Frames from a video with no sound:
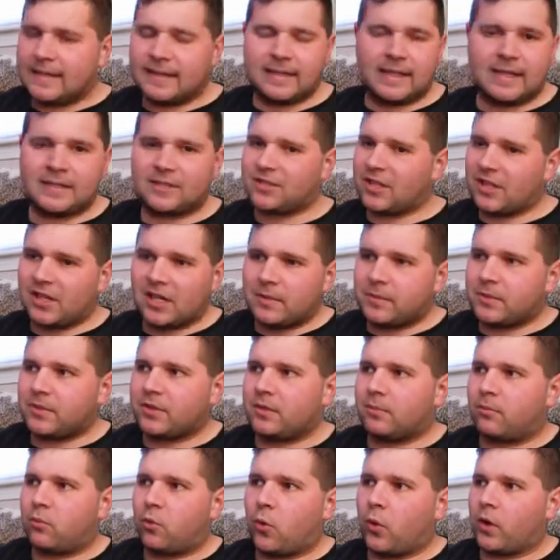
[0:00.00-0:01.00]
They set up
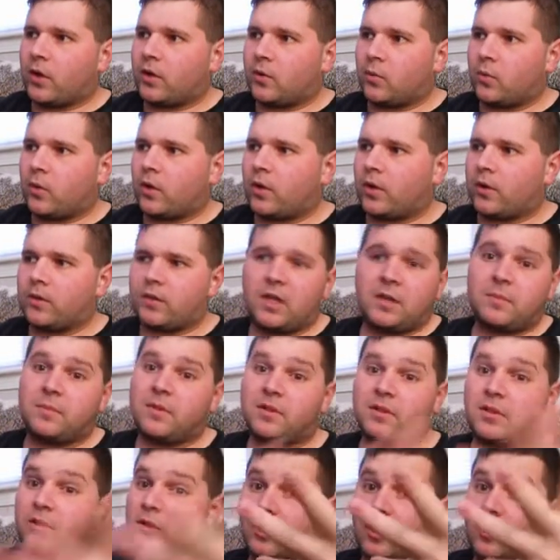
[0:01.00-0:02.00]
to the point where they've
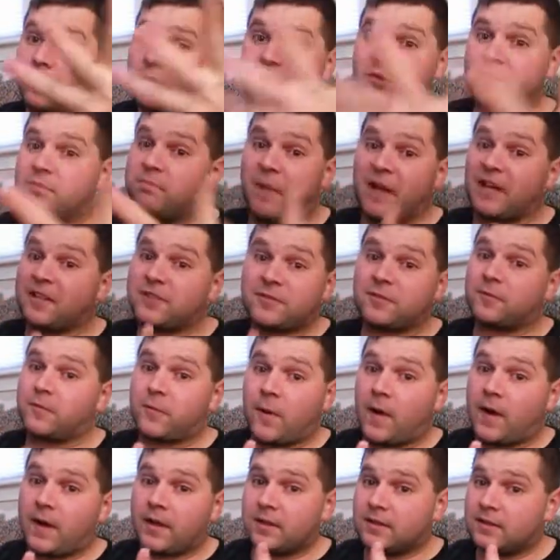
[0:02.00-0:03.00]
been close best
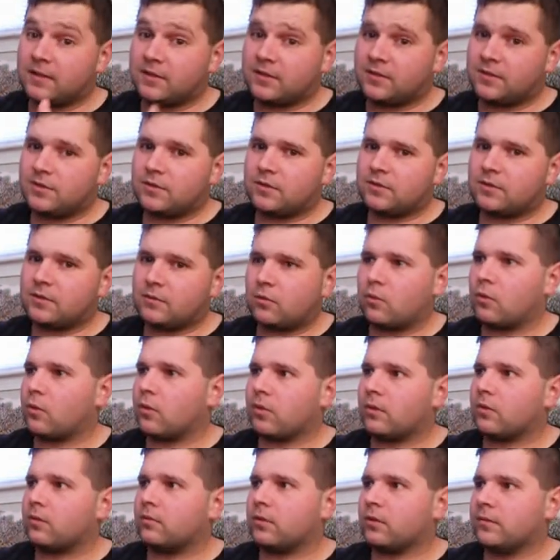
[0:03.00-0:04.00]
friends,
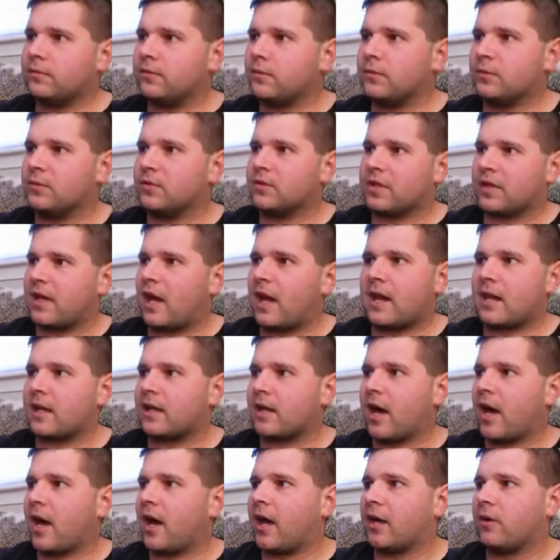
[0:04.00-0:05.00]
or LeFou's the kind
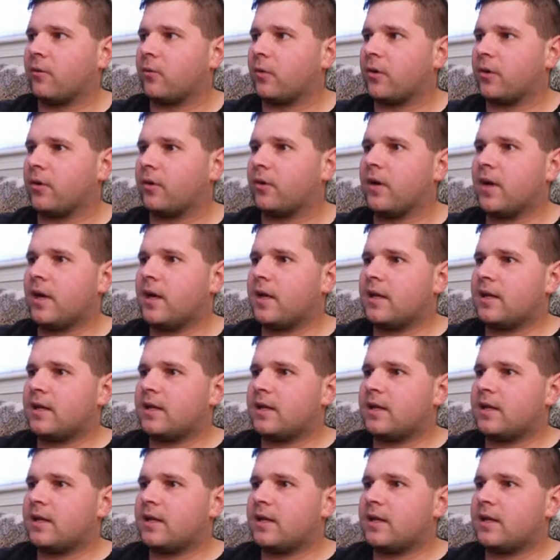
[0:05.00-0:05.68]
of guy where